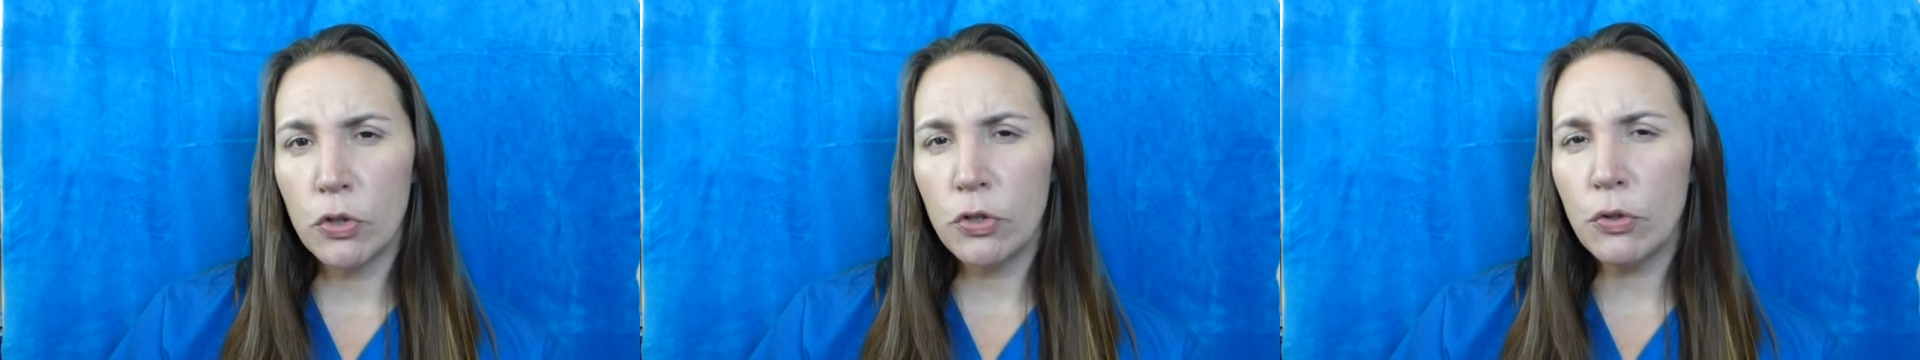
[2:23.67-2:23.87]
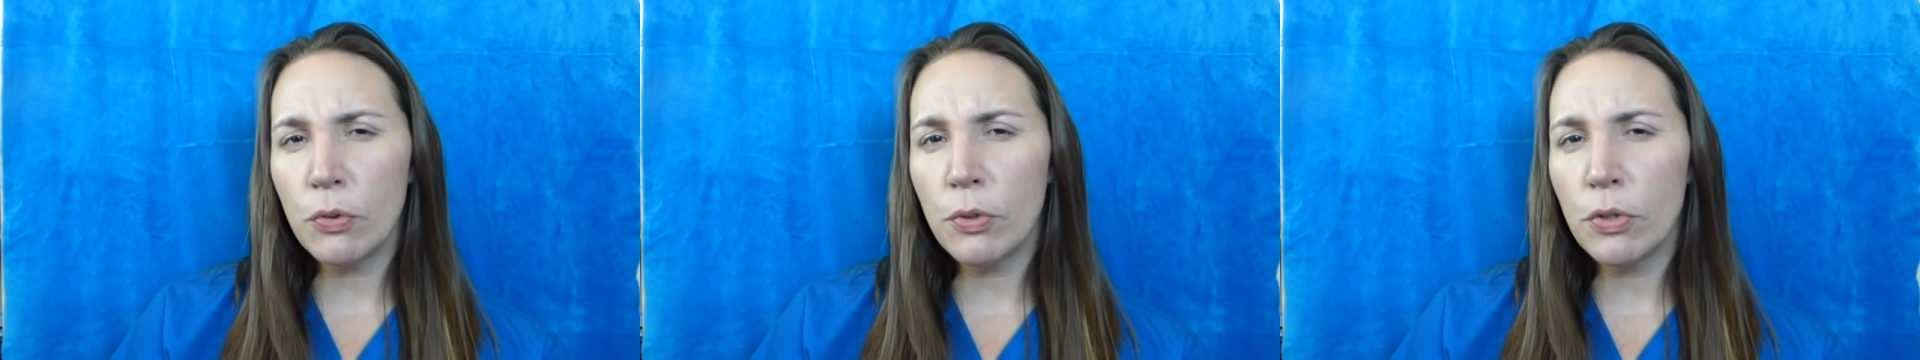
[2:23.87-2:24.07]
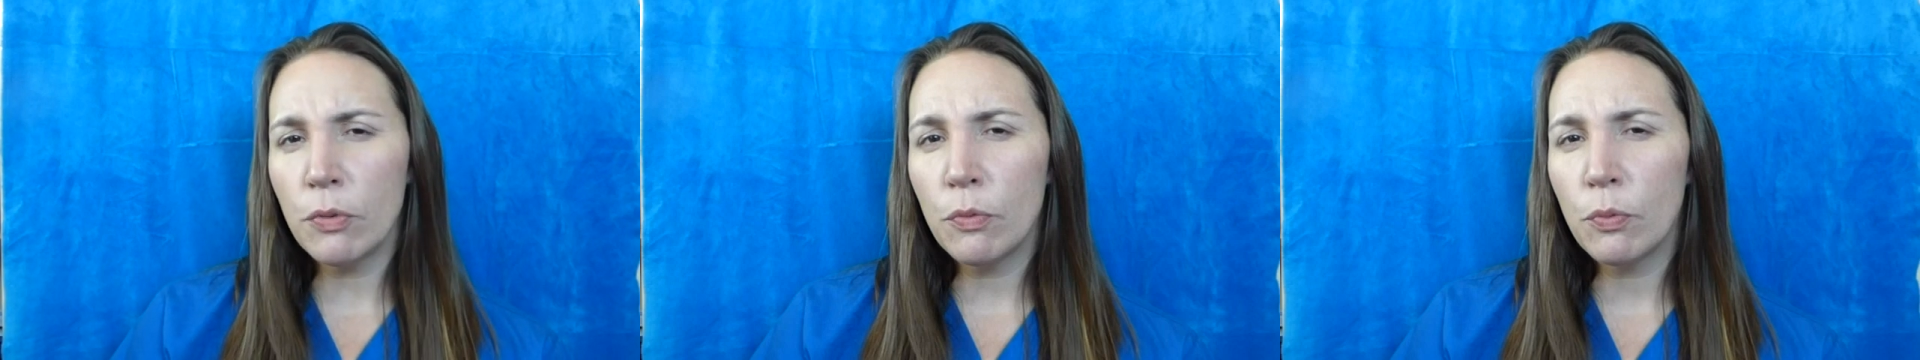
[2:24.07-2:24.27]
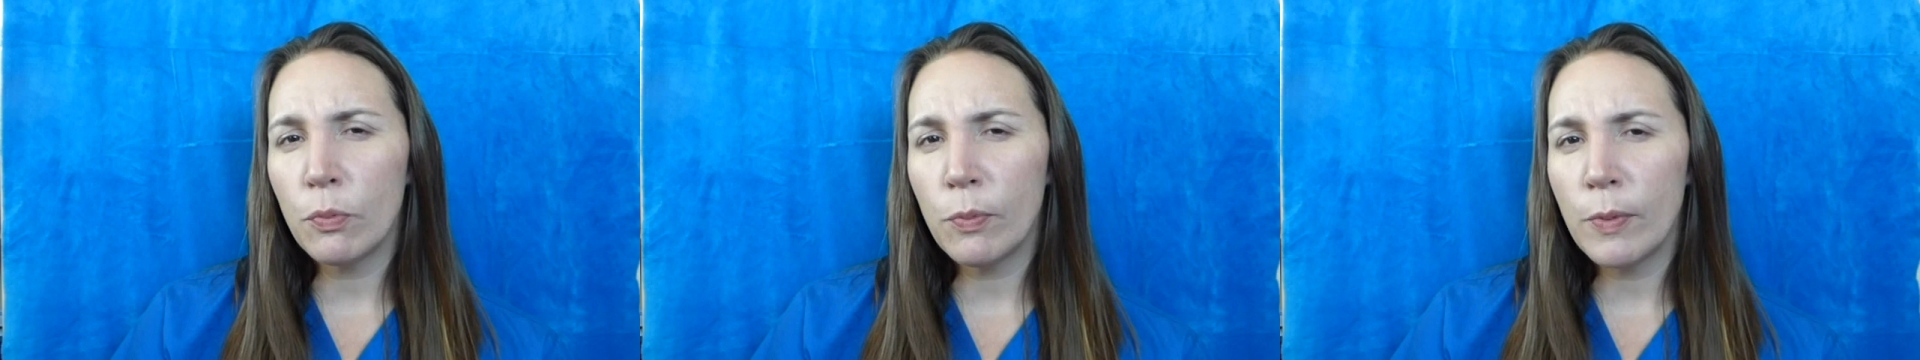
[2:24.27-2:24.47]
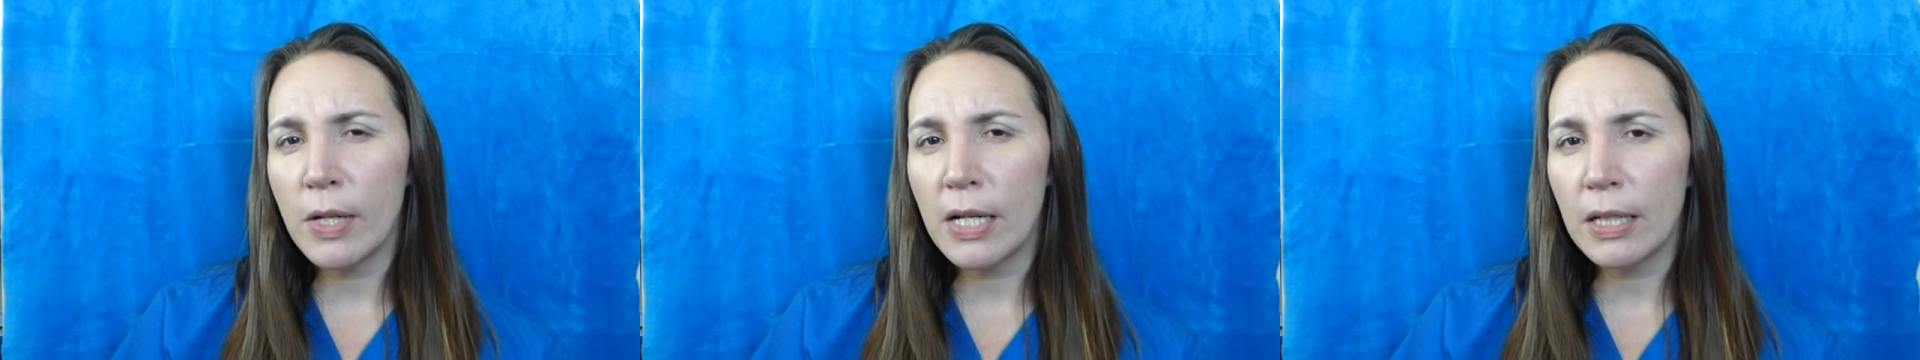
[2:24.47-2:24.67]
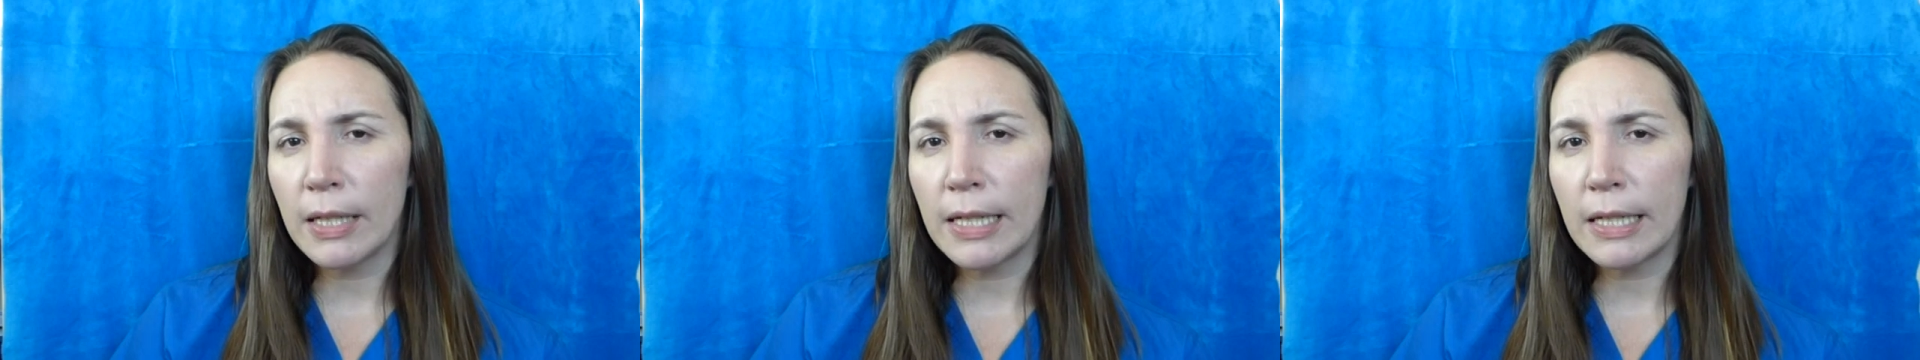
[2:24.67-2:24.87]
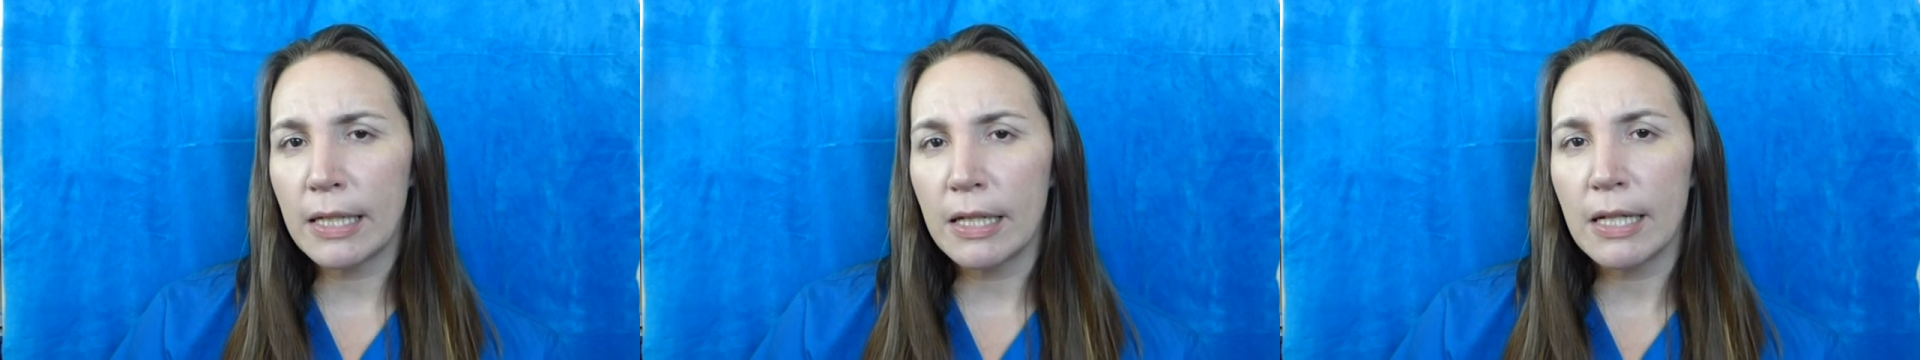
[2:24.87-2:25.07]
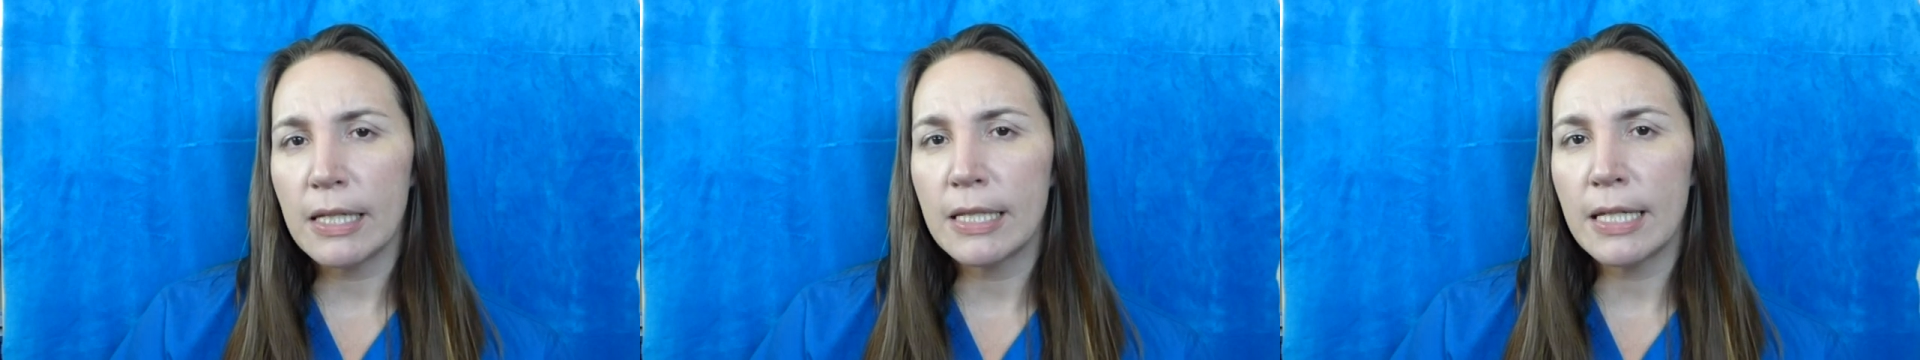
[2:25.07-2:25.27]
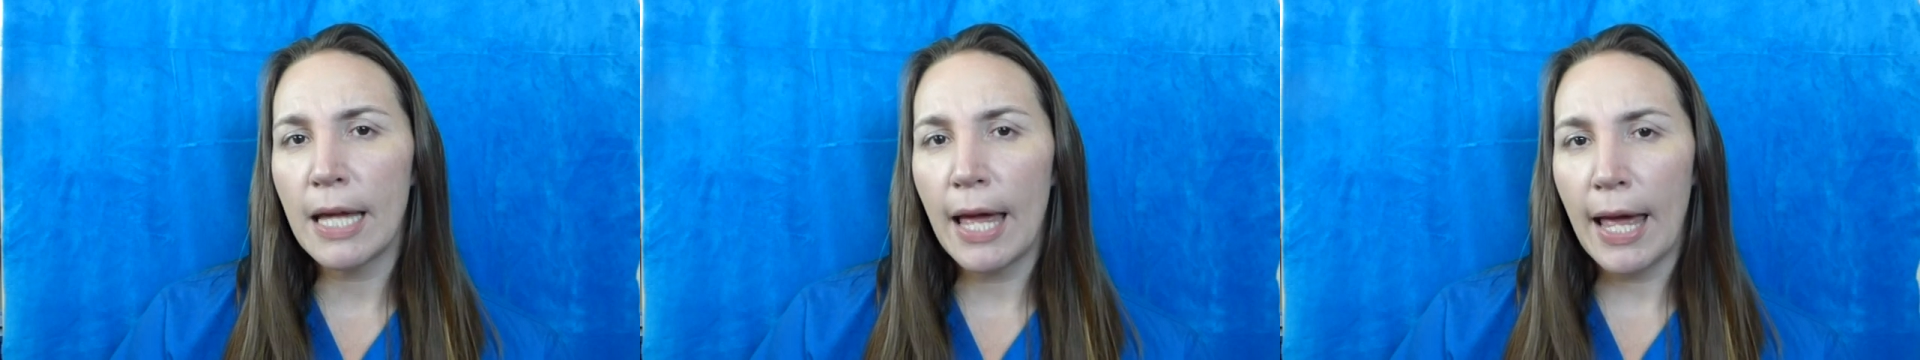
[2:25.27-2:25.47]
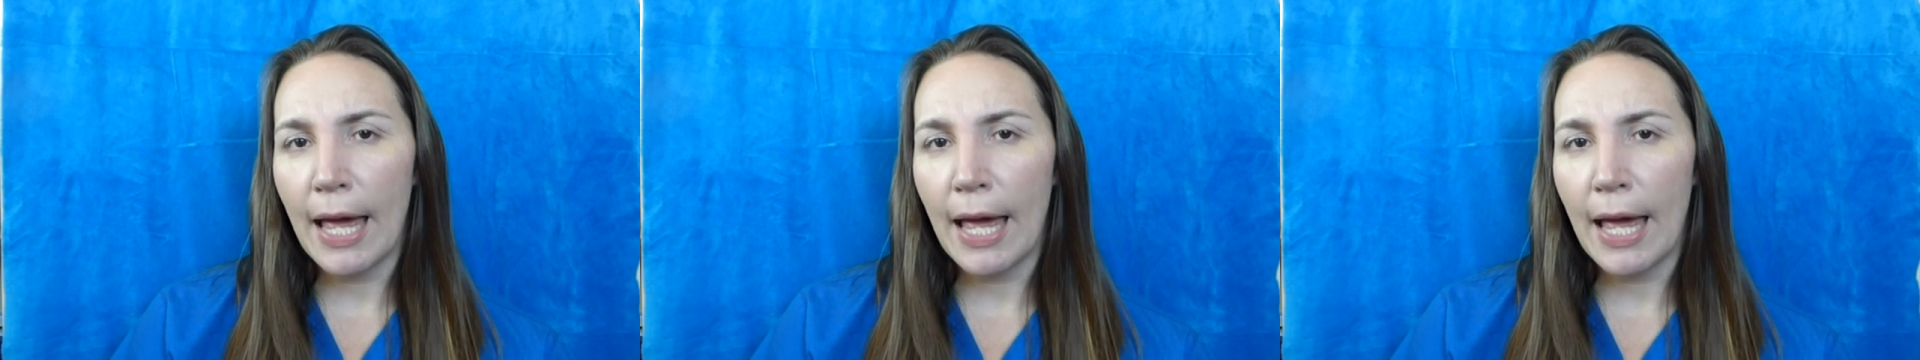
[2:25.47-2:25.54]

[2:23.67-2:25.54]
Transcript: do you really need to